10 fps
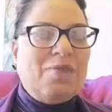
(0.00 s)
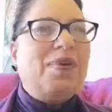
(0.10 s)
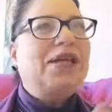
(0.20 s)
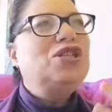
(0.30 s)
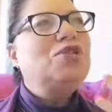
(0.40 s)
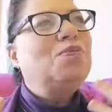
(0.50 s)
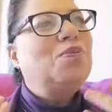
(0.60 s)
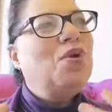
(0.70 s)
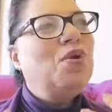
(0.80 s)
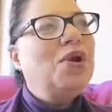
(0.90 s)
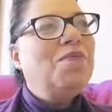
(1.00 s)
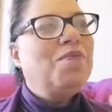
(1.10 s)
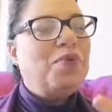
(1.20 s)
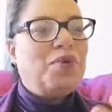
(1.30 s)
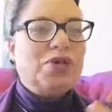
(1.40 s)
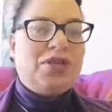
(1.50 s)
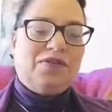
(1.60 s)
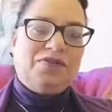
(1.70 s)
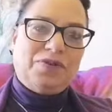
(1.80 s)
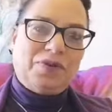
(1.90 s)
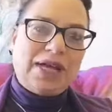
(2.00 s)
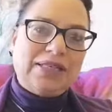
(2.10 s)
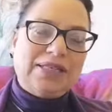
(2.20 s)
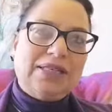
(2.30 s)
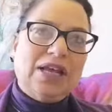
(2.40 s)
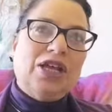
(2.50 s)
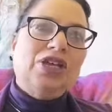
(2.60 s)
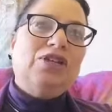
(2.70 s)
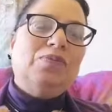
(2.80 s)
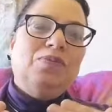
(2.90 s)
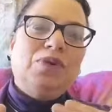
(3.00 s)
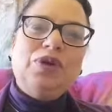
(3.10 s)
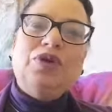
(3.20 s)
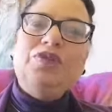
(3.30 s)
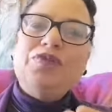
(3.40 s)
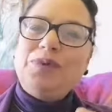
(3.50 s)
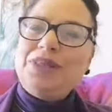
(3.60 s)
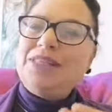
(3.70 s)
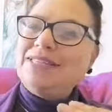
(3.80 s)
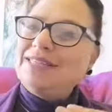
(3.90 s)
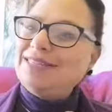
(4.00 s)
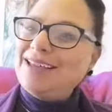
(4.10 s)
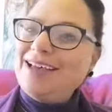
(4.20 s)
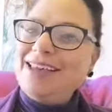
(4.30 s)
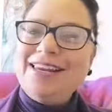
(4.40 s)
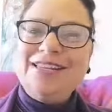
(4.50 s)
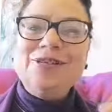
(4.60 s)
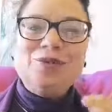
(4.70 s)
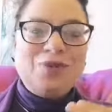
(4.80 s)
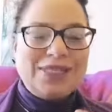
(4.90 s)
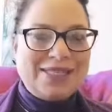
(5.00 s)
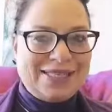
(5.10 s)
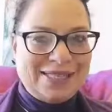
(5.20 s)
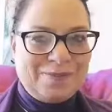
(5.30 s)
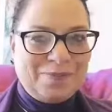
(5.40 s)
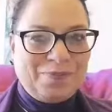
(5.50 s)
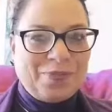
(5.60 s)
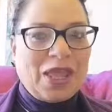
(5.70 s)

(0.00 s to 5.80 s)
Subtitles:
but it's more important for us to move with a silent wisdom,